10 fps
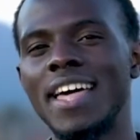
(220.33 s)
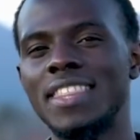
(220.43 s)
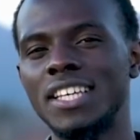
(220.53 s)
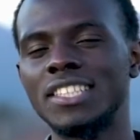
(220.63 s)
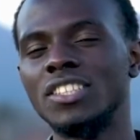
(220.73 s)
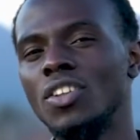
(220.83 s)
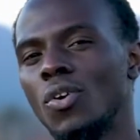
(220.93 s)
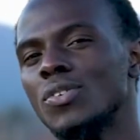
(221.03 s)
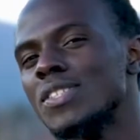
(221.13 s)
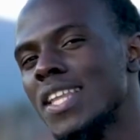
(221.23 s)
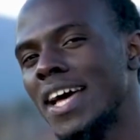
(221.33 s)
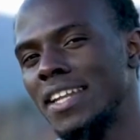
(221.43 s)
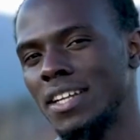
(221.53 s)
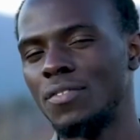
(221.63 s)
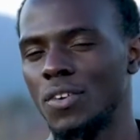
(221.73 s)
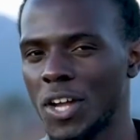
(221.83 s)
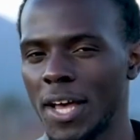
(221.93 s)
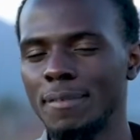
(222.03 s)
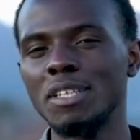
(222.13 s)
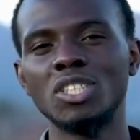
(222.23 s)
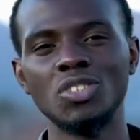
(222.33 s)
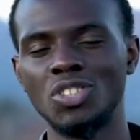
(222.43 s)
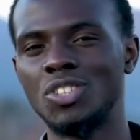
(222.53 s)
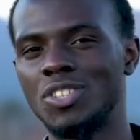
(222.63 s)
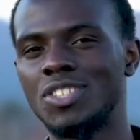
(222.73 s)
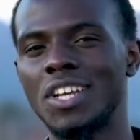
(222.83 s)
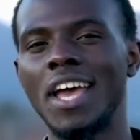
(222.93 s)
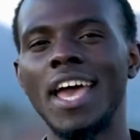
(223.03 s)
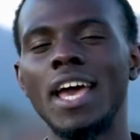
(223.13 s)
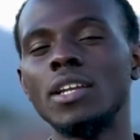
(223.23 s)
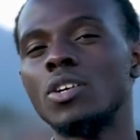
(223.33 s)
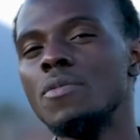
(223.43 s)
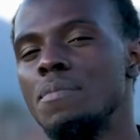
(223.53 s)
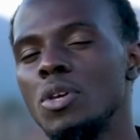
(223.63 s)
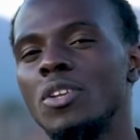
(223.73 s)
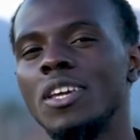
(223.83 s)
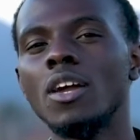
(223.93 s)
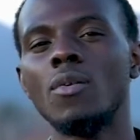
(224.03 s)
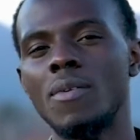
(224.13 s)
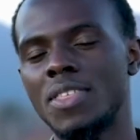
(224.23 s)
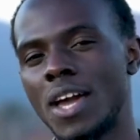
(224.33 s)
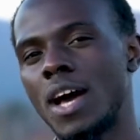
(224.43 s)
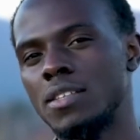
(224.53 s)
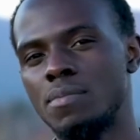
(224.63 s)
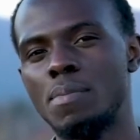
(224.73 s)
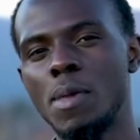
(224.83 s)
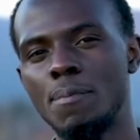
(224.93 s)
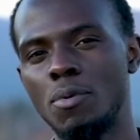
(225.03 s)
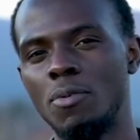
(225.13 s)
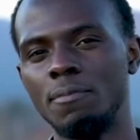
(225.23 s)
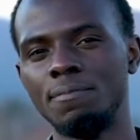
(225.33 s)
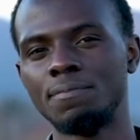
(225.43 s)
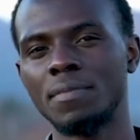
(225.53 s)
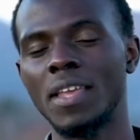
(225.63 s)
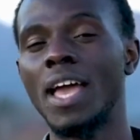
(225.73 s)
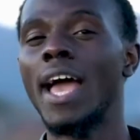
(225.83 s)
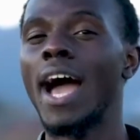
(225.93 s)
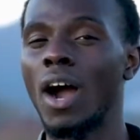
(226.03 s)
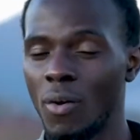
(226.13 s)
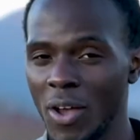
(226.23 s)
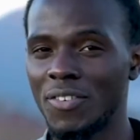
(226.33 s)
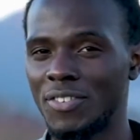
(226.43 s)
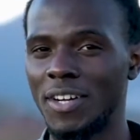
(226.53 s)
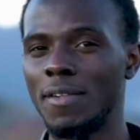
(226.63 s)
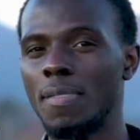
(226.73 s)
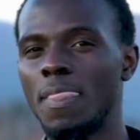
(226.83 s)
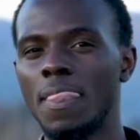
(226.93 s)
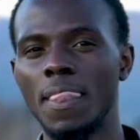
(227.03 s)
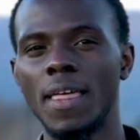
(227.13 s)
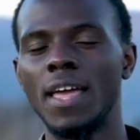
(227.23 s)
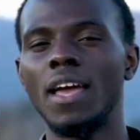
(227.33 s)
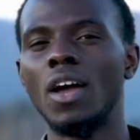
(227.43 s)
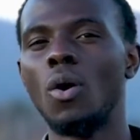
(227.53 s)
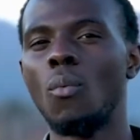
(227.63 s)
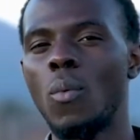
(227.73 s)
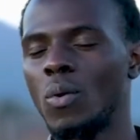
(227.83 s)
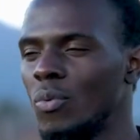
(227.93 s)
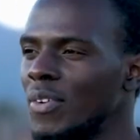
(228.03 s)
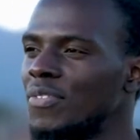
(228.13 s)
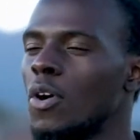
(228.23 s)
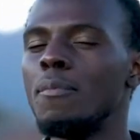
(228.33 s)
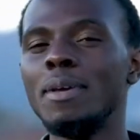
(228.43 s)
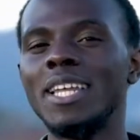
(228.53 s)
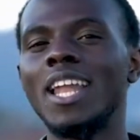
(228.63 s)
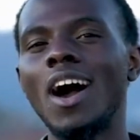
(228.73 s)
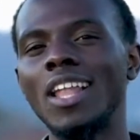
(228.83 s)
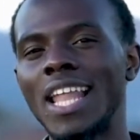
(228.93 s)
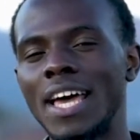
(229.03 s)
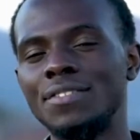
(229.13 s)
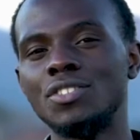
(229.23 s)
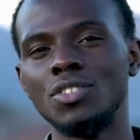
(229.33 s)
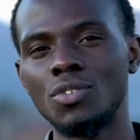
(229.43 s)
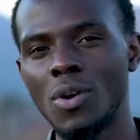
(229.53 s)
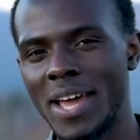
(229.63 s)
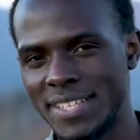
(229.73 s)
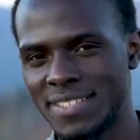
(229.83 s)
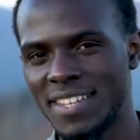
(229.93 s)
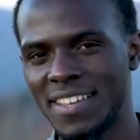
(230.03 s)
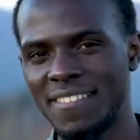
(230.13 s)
there's no standard for coming to church and communing with God's people. However, when we've committed our lives to Christ,